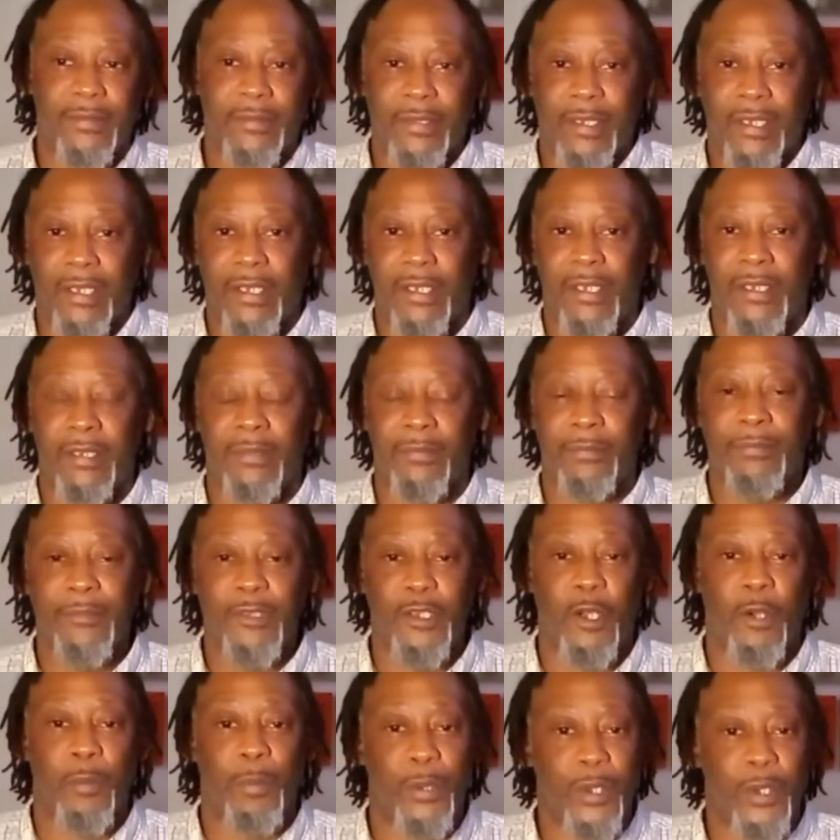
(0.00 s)

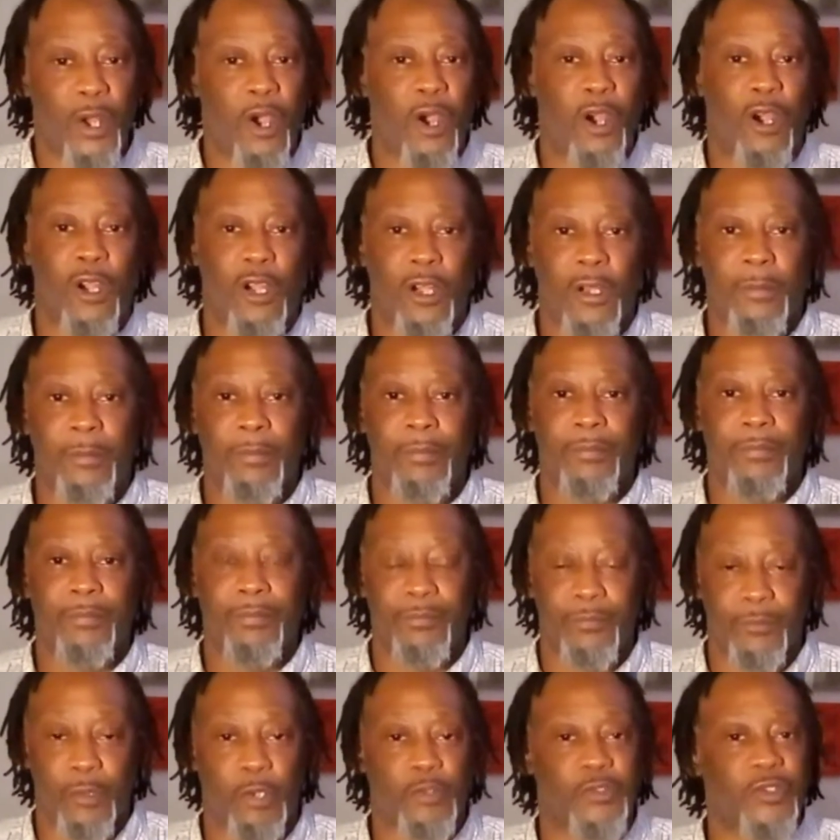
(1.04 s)
put harm
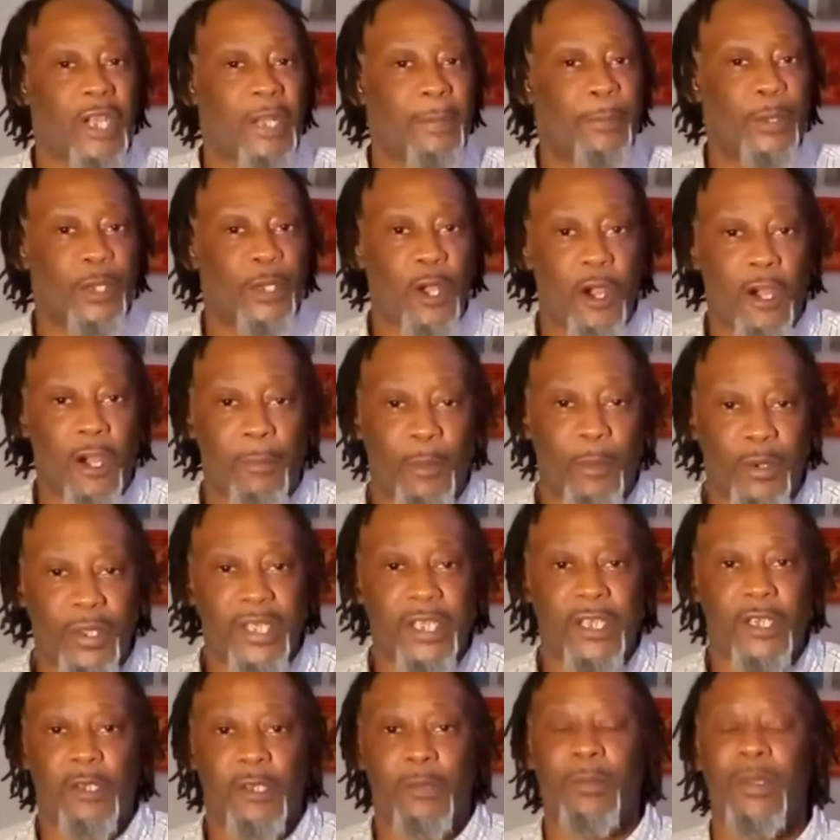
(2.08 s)
or try to put harm on
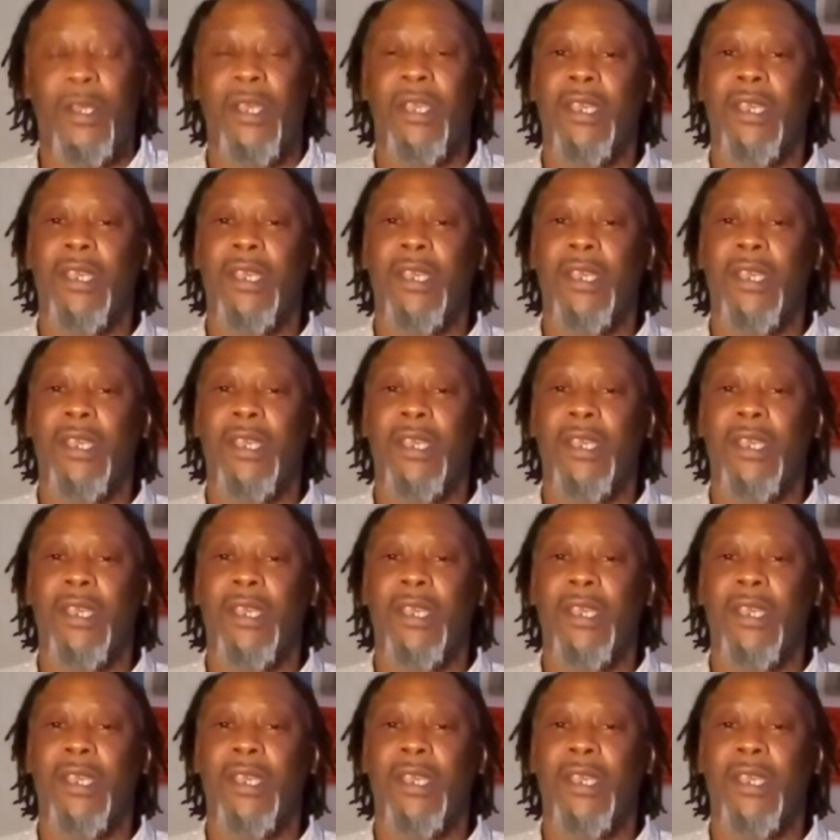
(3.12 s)
him